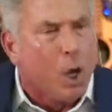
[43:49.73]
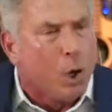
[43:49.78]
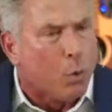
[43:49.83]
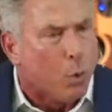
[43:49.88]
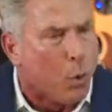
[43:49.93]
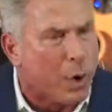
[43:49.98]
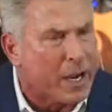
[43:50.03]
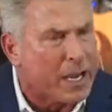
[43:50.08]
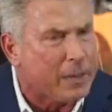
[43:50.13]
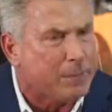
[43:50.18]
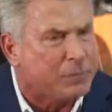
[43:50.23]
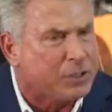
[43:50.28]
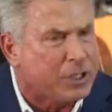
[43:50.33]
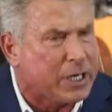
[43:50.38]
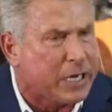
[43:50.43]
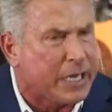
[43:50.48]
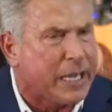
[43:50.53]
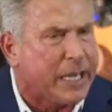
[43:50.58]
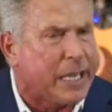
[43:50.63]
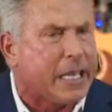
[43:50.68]
weep
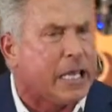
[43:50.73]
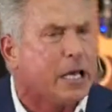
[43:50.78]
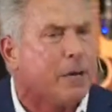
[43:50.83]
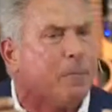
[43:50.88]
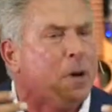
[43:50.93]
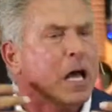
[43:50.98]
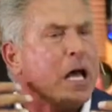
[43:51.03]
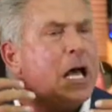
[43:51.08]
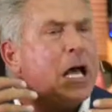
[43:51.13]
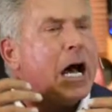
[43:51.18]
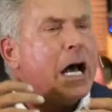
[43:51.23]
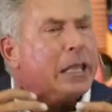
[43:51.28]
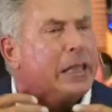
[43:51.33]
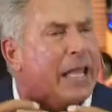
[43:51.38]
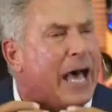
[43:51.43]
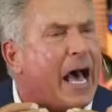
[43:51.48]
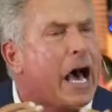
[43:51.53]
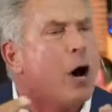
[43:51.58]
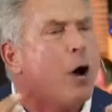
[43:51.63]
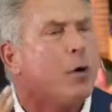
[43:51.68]
to Him,
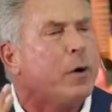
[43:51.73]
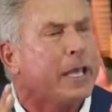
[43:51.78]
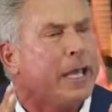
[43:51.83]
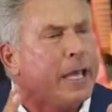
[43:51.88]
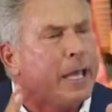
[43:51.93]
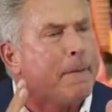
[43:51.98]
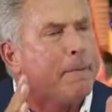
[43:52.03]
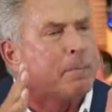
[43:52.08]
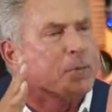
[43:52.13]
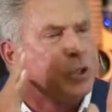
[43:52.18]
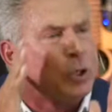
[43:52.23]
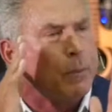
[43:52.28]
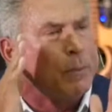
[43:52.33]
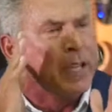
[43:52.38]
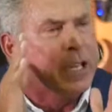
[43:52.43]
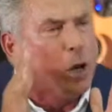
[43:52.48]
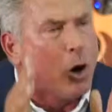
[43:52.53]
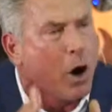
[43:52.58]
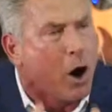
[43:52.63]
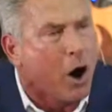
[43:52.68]
allow Him to
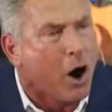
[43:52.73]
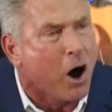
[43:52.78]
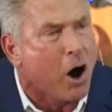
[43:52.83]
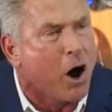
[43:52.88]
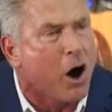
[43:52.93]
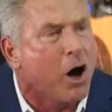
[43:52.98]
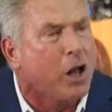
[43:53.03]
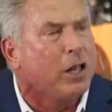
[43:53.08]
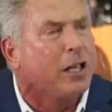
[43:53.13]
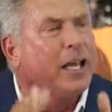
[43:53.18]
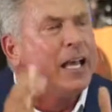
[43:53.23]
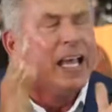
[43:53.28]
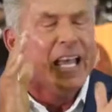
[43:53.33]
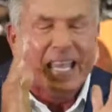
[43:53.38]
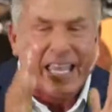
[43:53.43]
be all